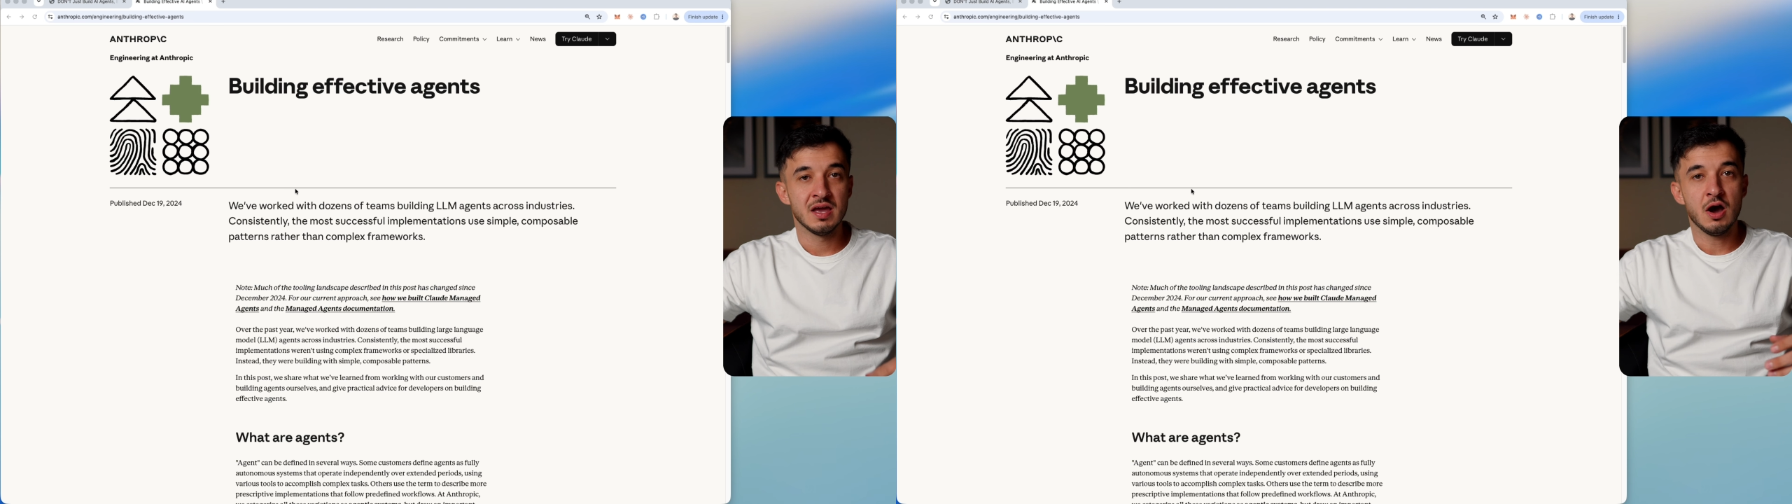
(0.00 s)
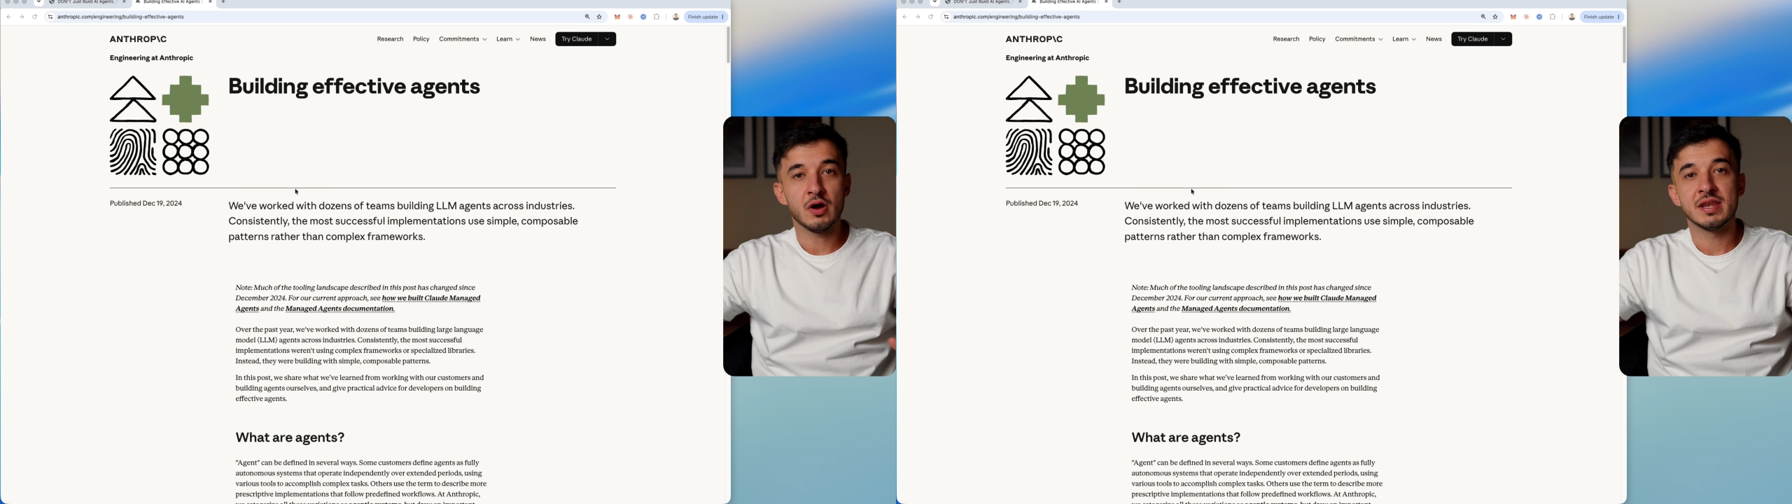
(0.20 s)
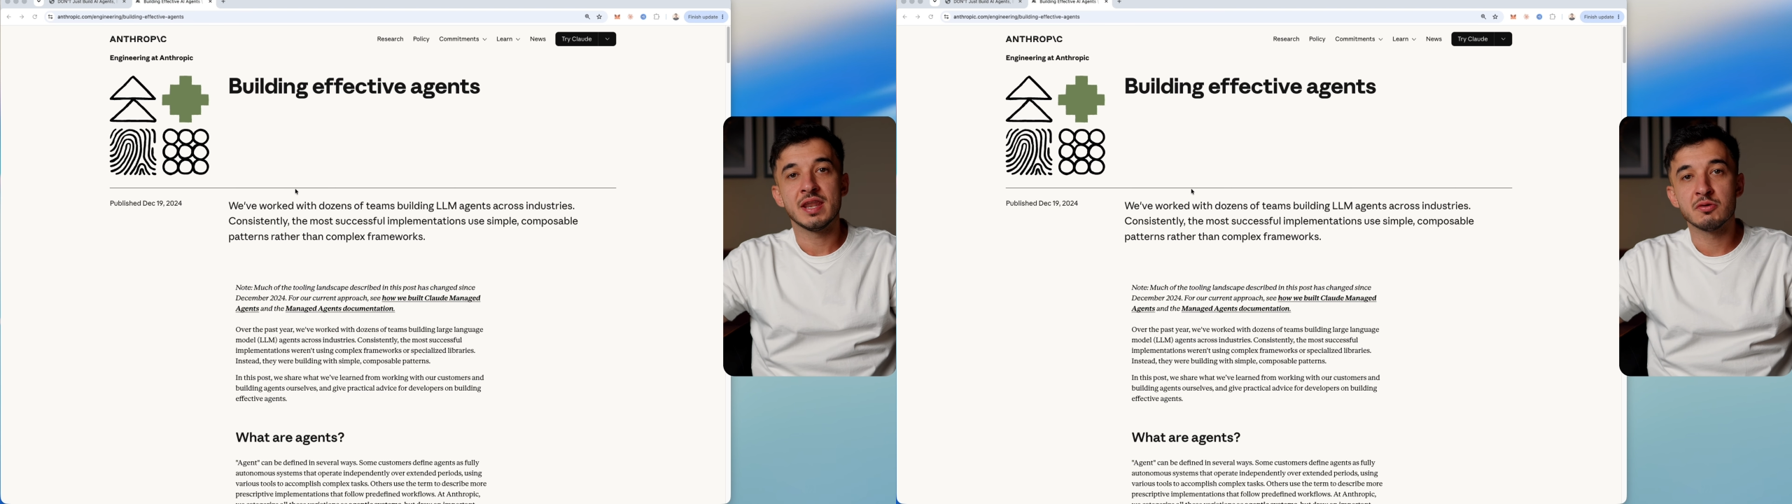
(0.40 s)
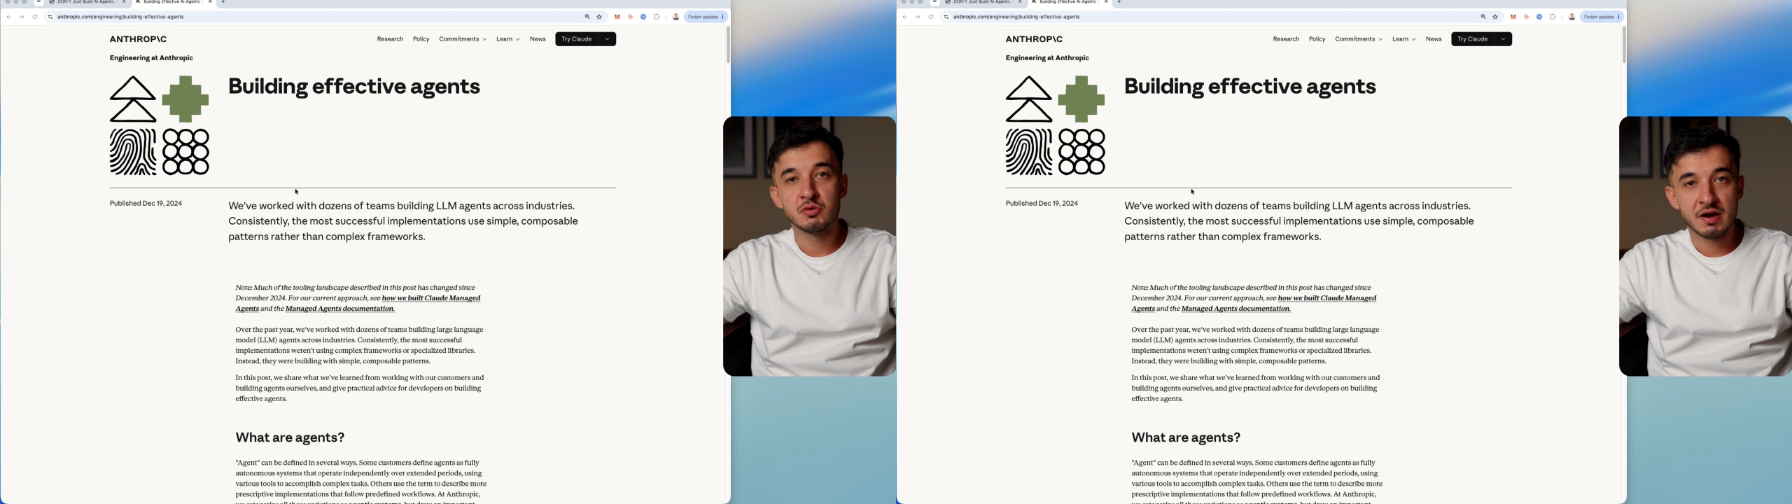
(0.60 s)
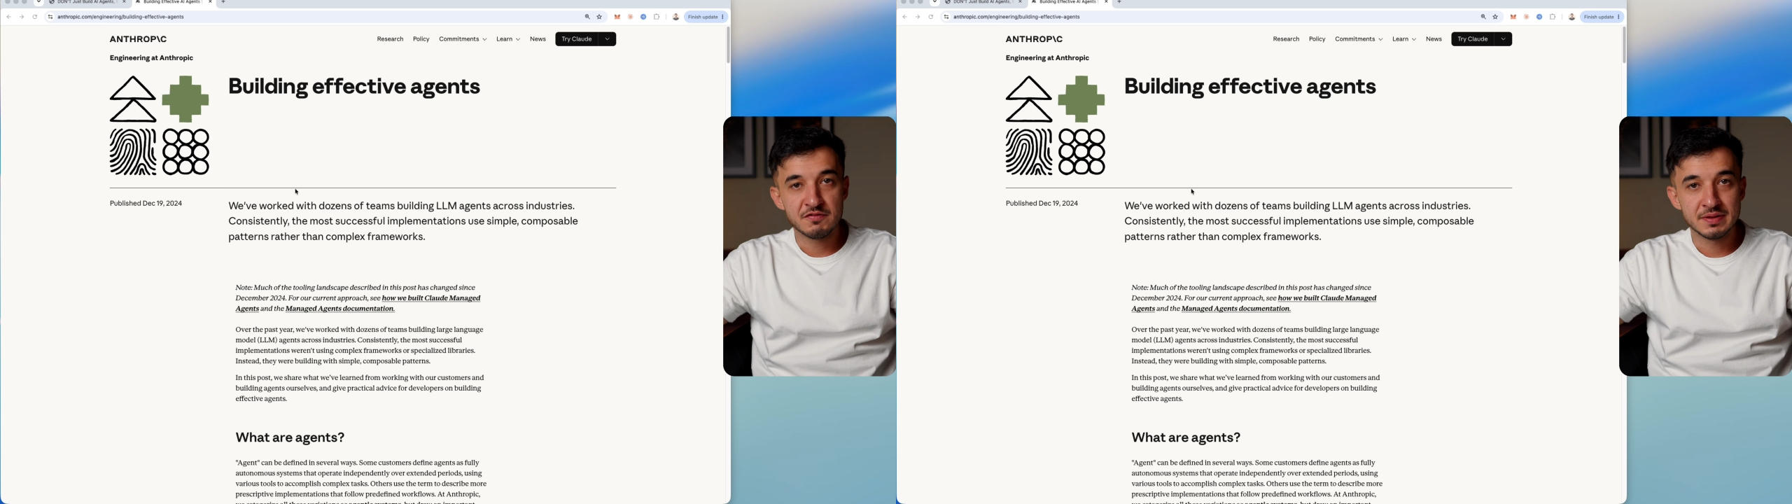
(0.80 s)
Okay, now you
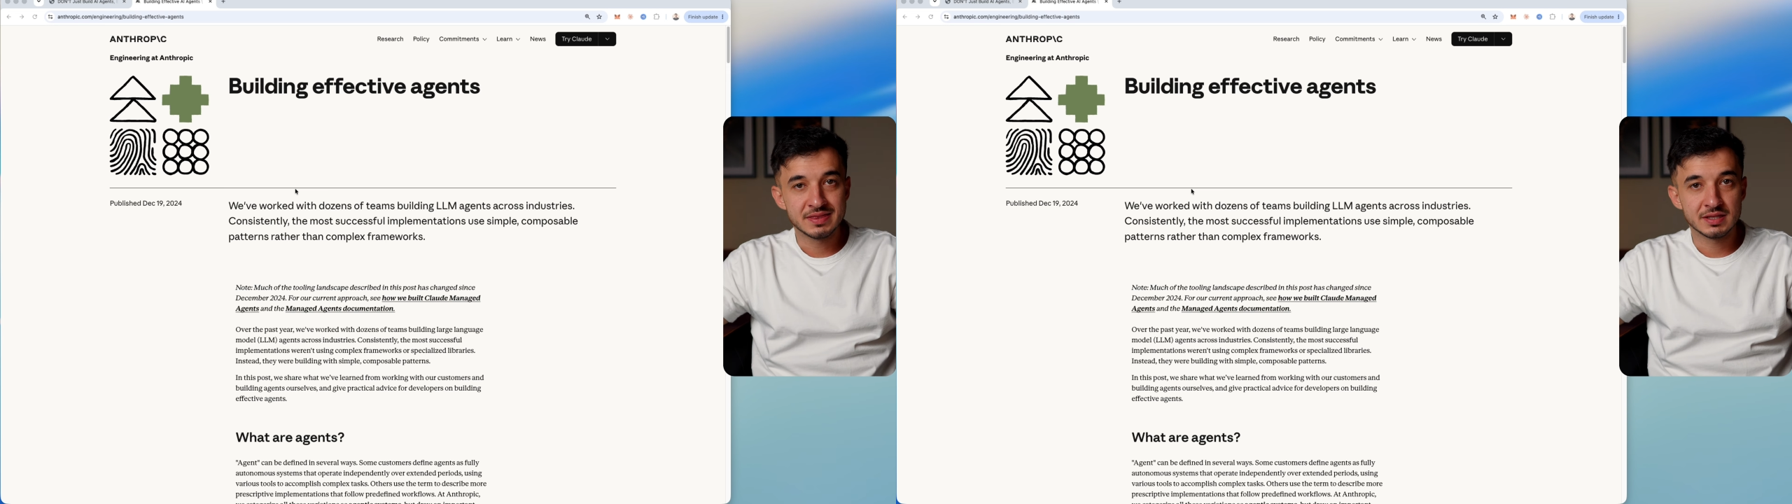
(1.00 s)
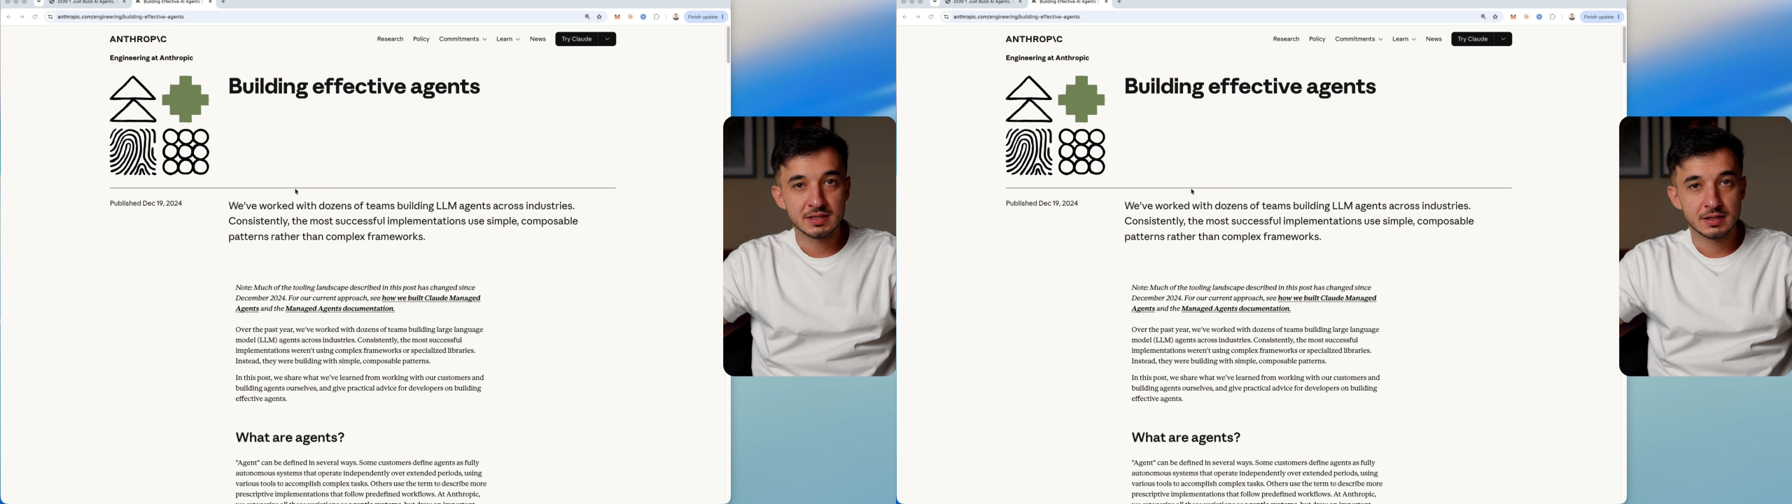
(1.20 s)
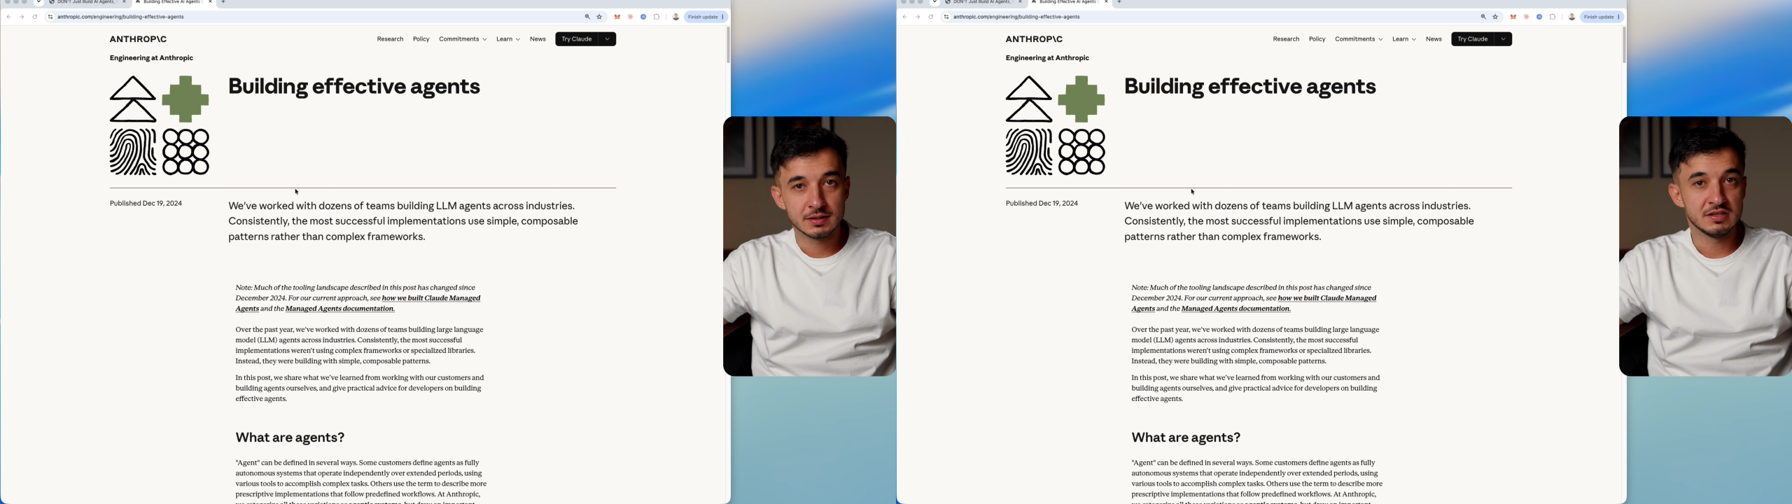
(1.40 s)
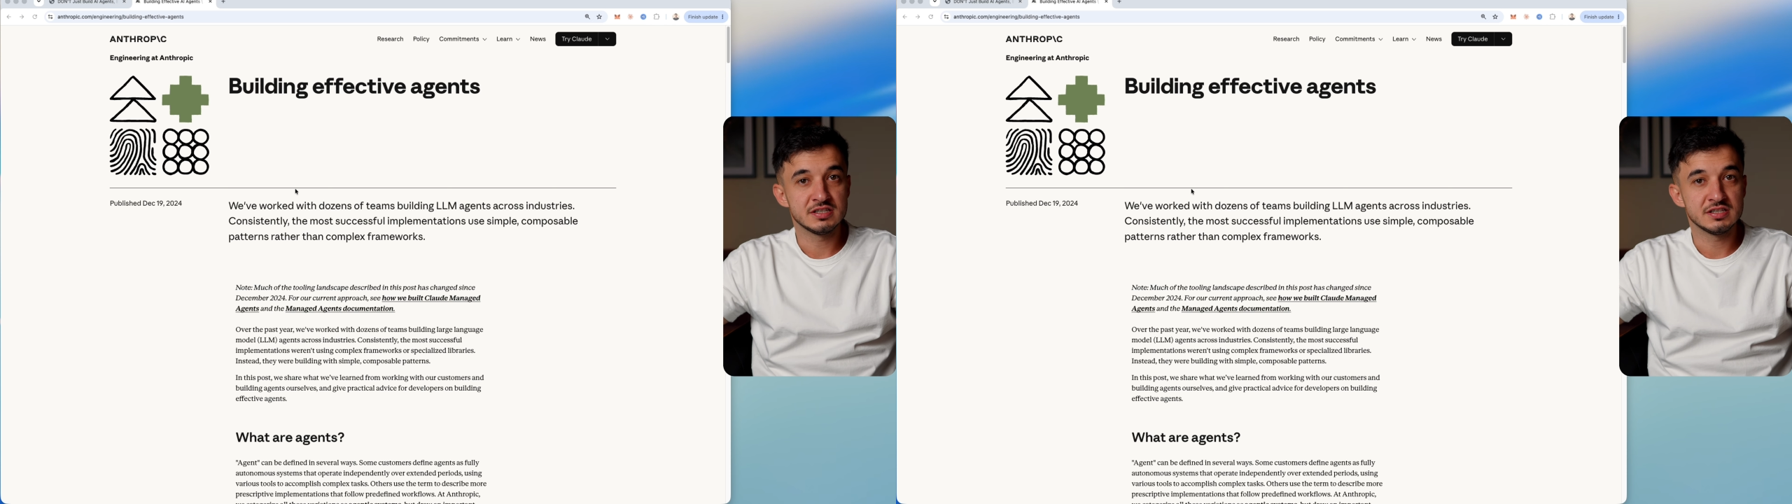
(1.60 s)
might be thinking,